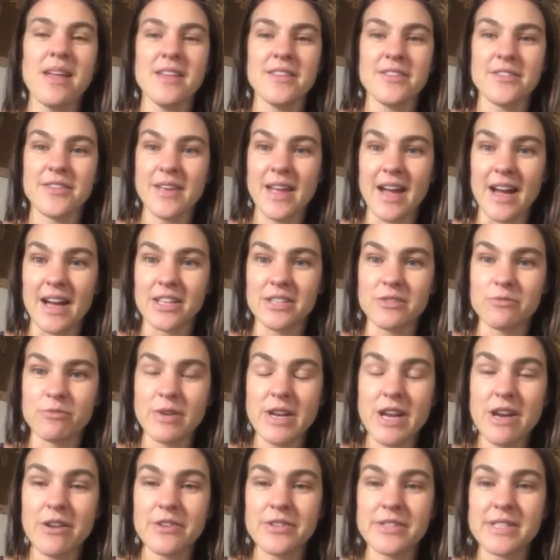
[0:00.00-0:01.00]
So yeah,
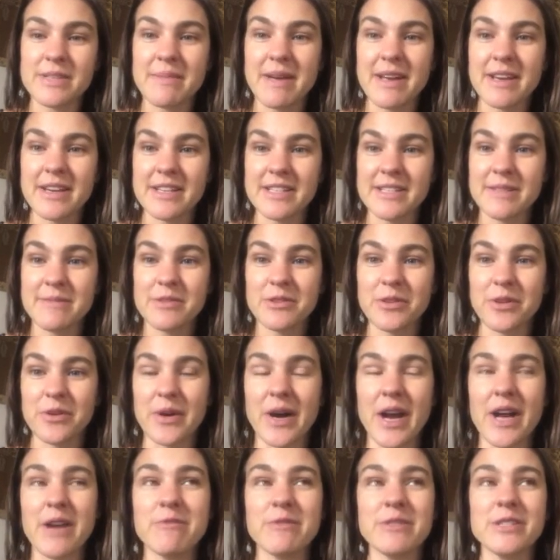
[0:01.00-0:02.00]
we are using magnesium
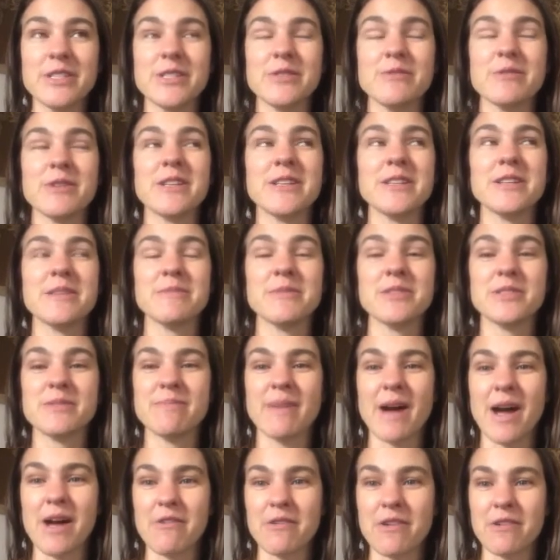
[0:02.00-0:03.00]
chloride, which is one of the most
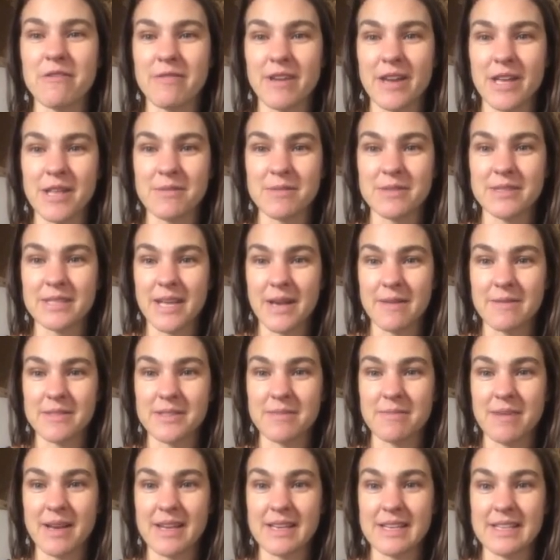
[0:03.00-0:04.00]
bioavailable types
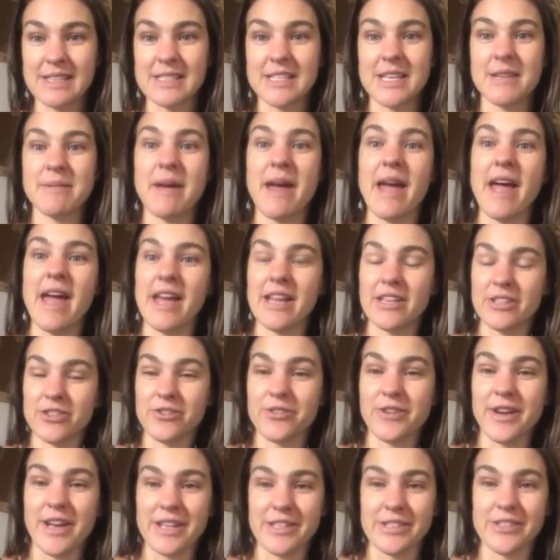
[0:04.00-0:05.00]
of magnesium, and
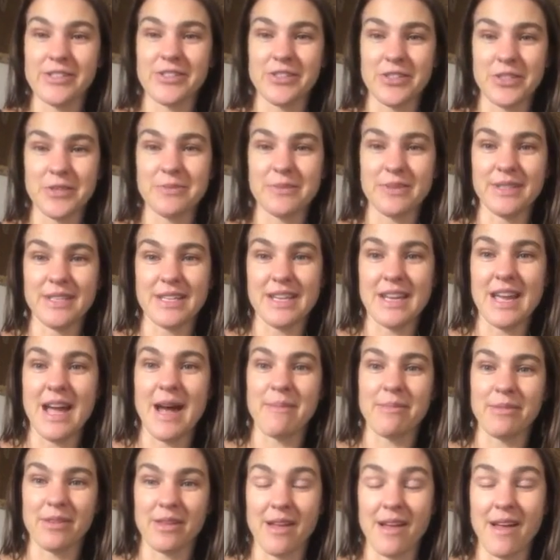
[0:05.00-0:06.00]
transdermally
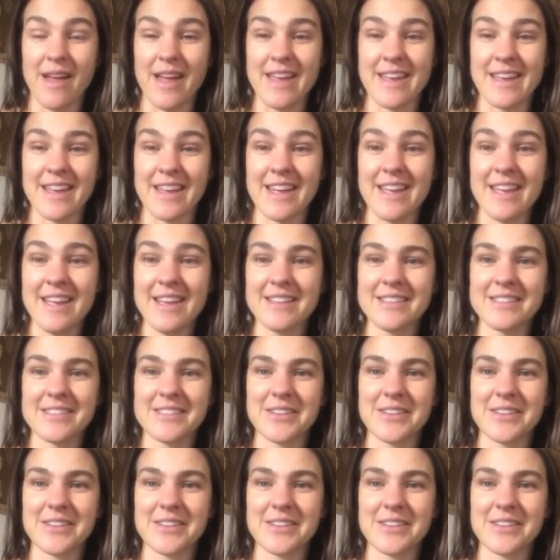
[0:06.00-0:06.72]
applying it.